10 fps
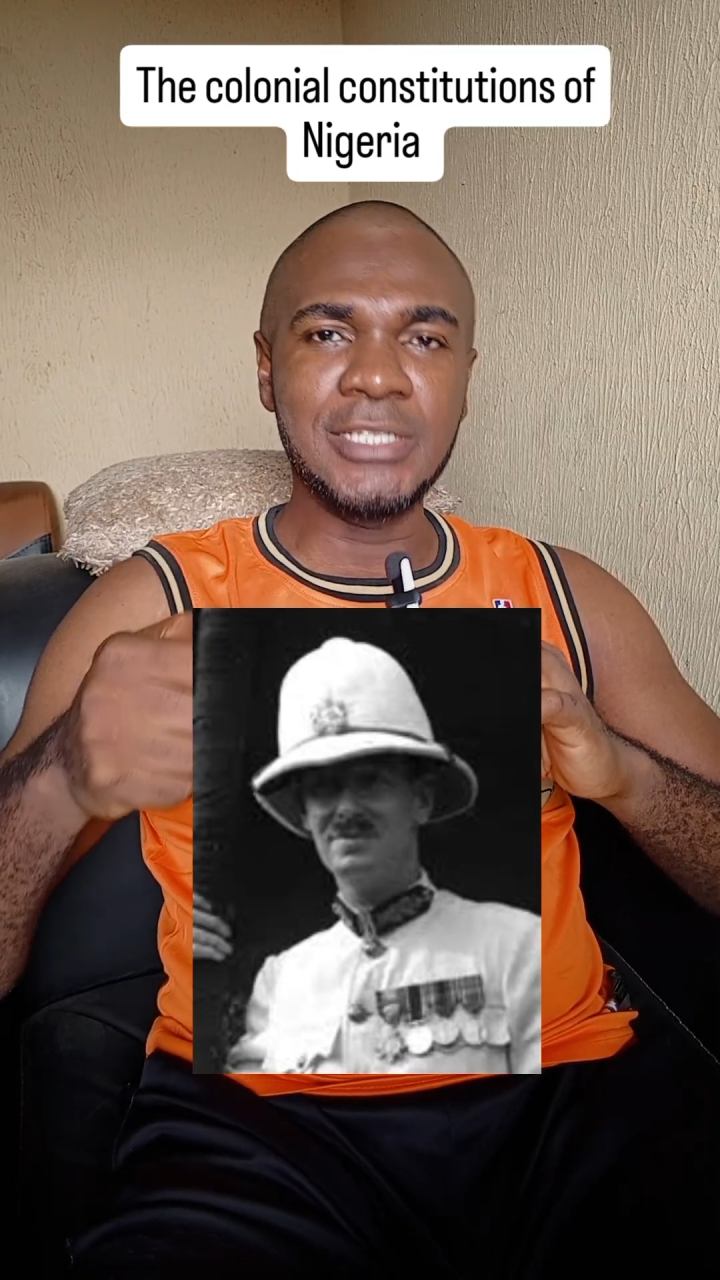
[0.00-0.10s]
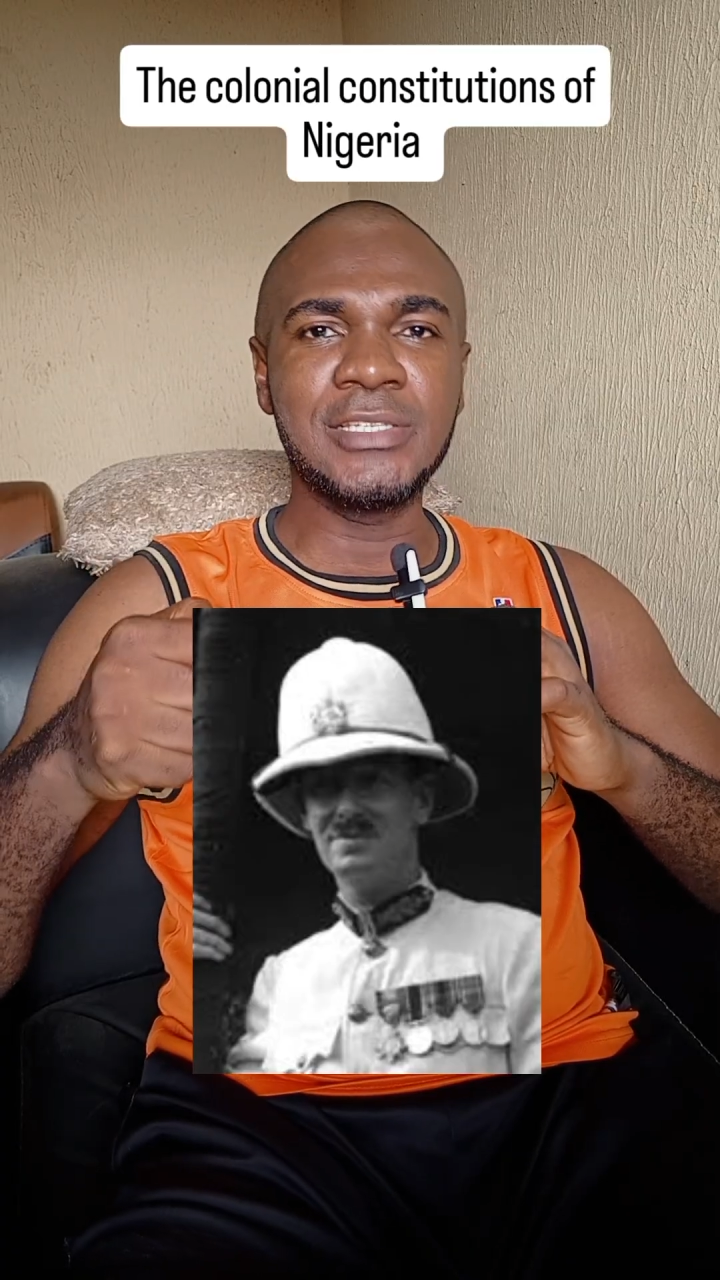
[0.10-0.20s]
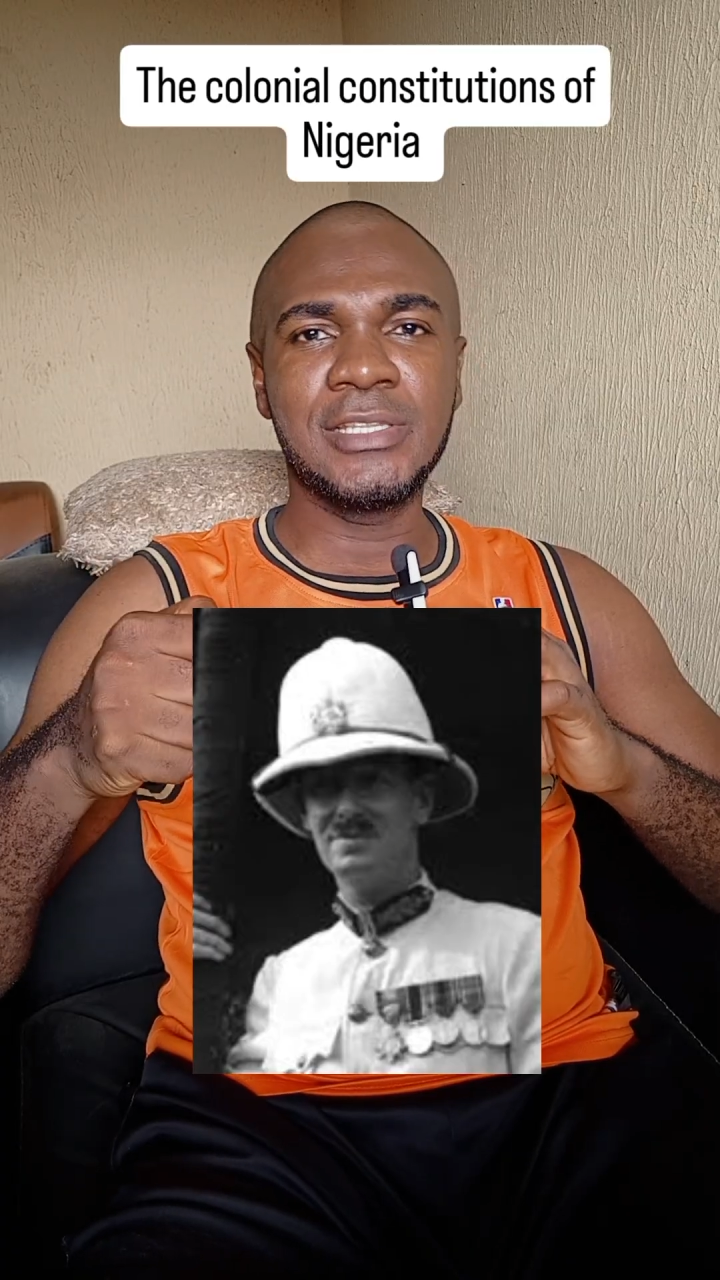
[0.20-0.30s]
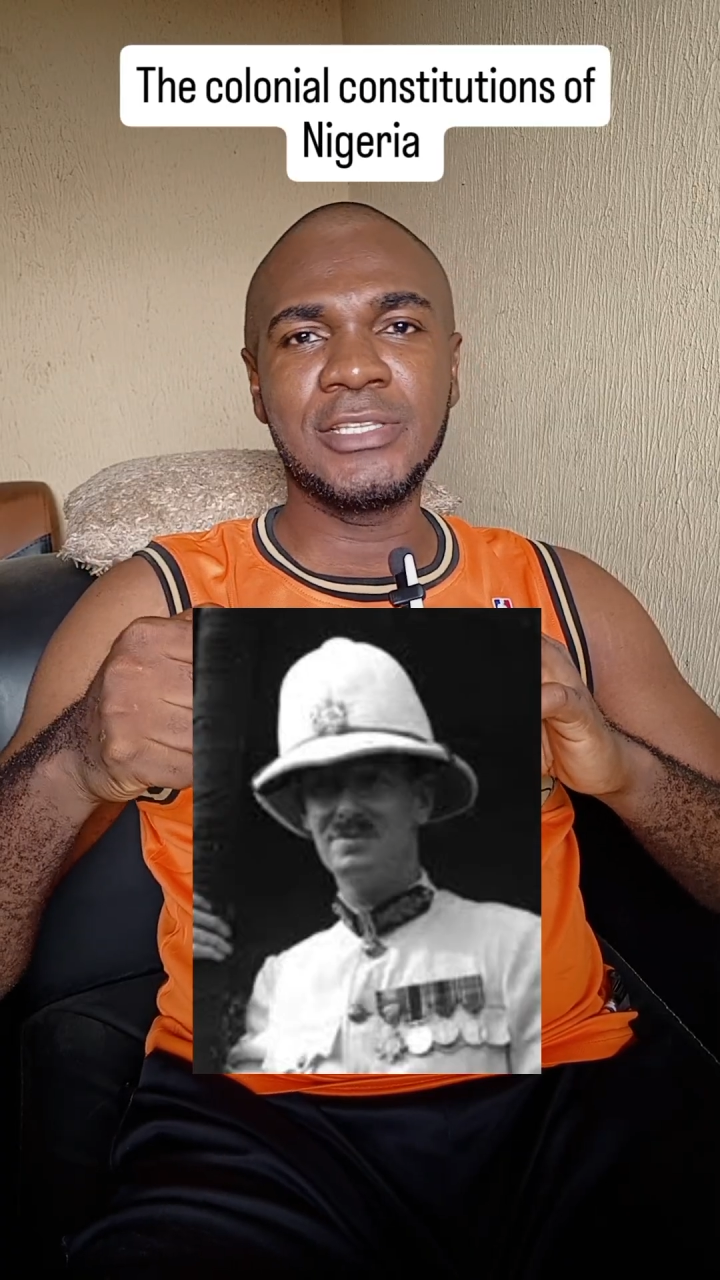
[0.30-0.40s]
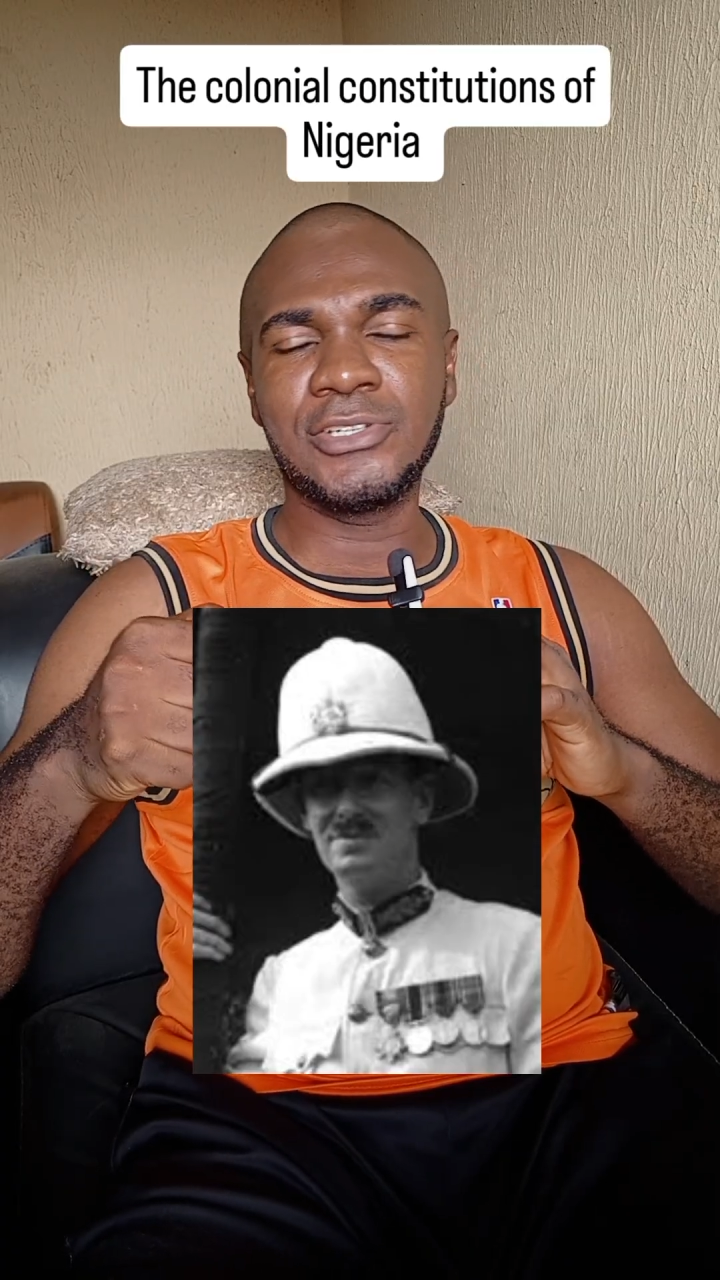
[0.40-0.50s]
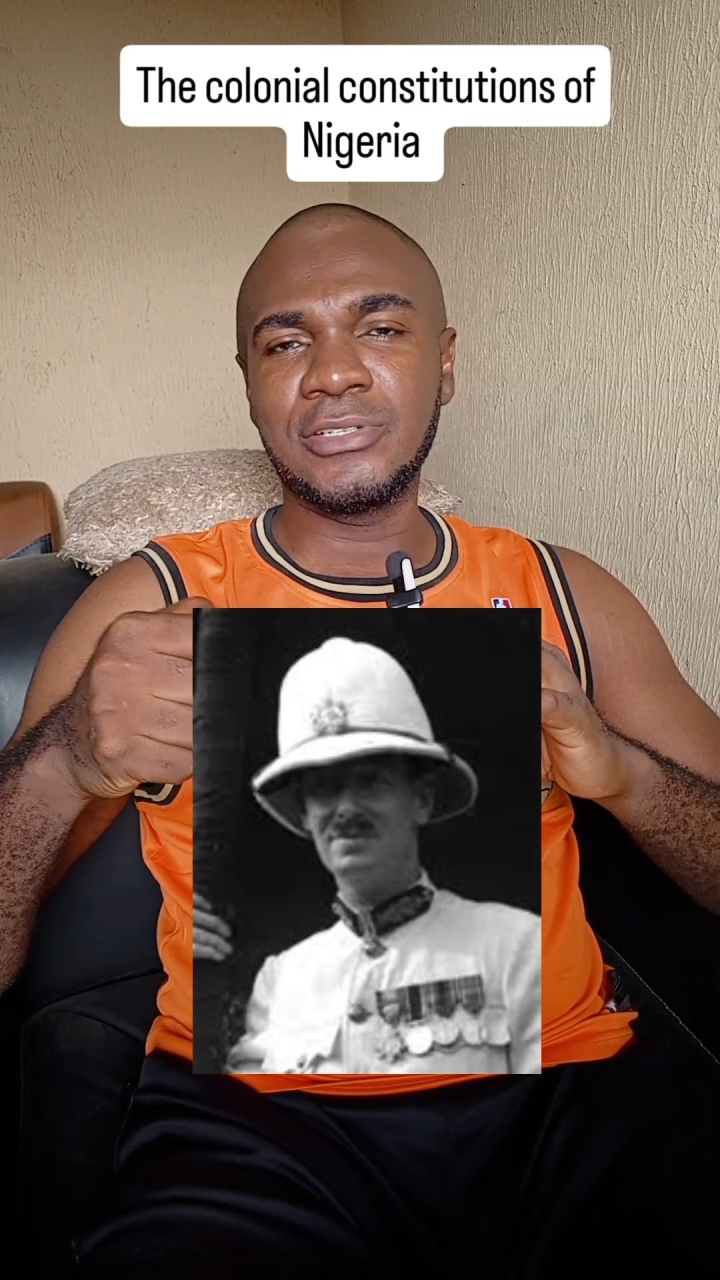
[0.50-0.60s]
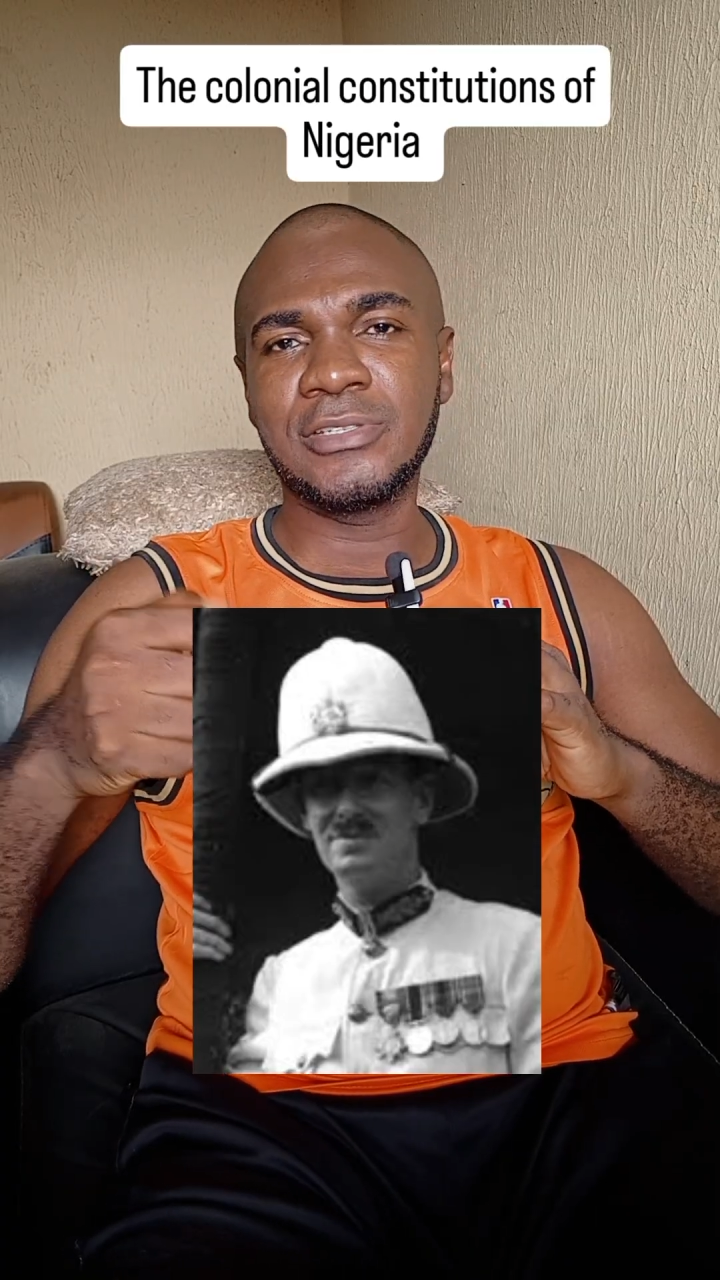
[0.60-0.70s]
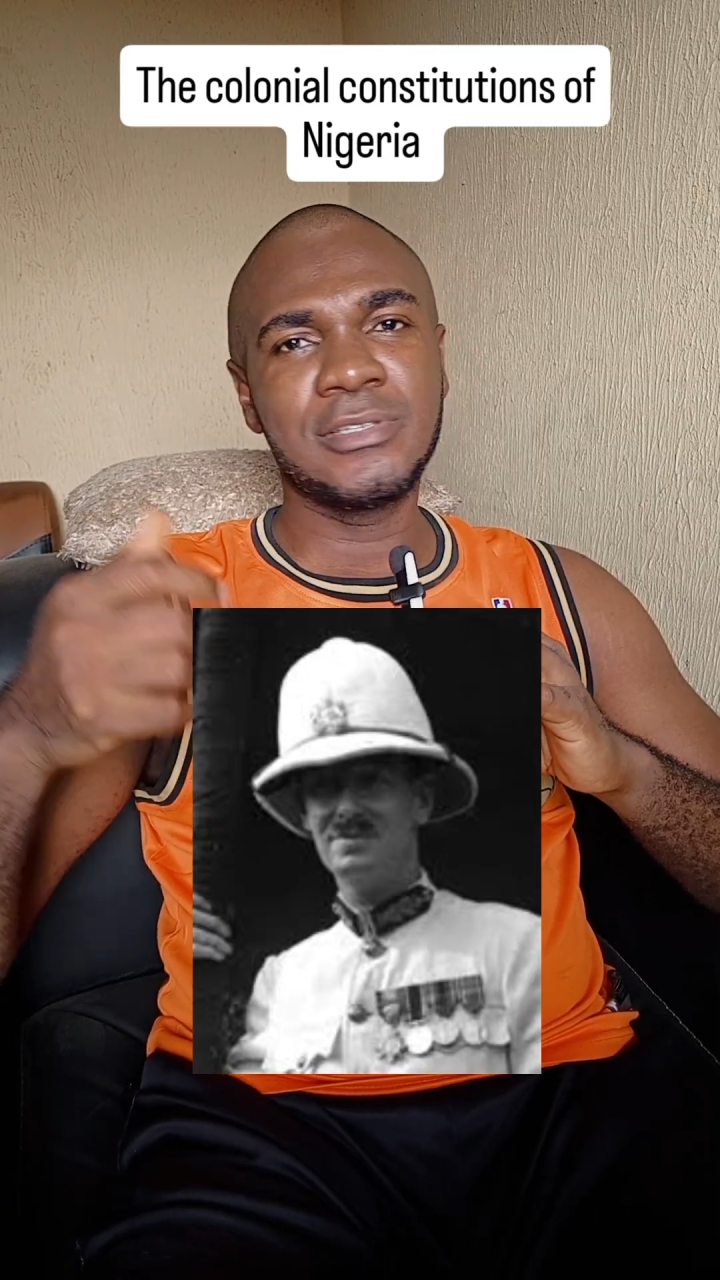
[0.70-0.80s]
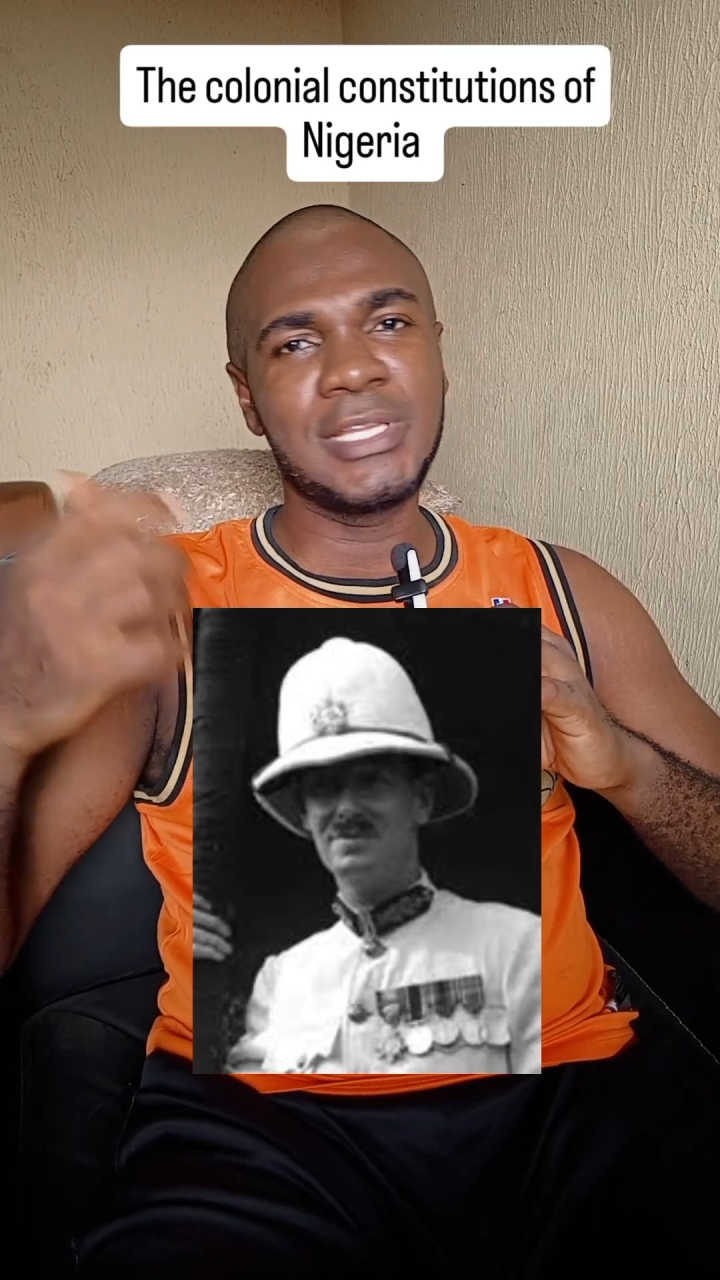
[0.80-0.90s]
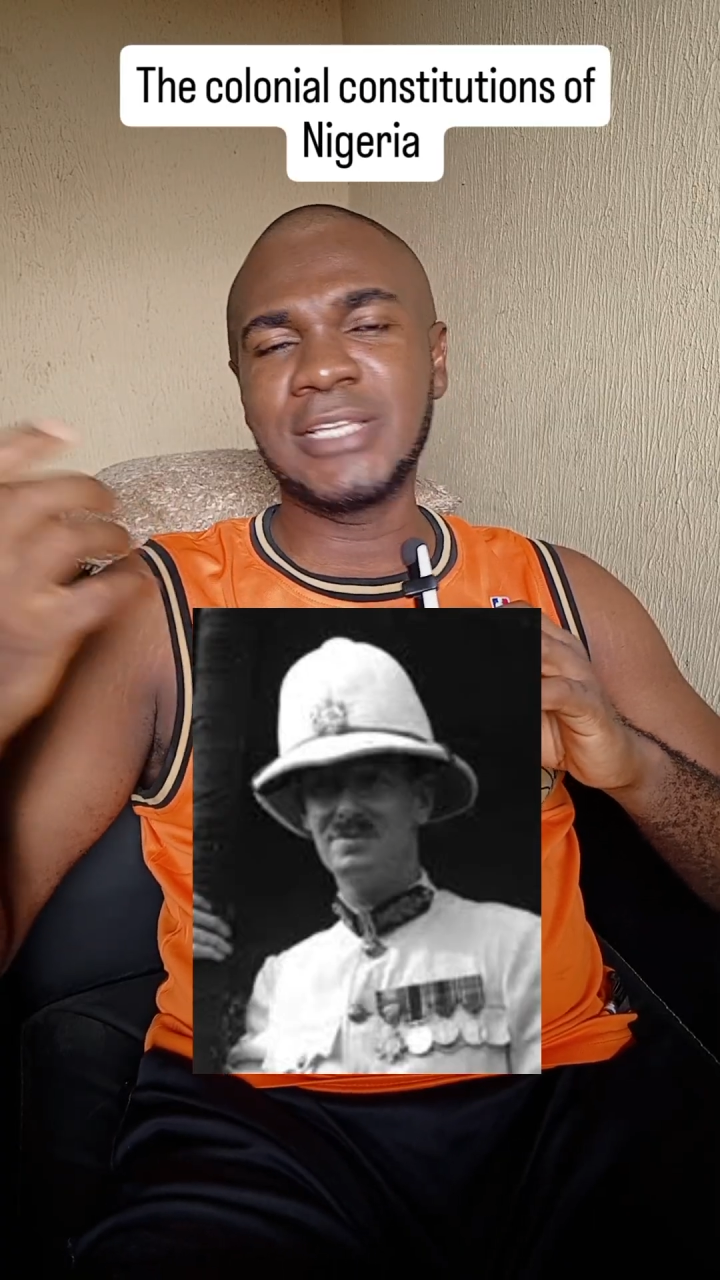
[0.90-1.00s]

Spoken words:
legislatures.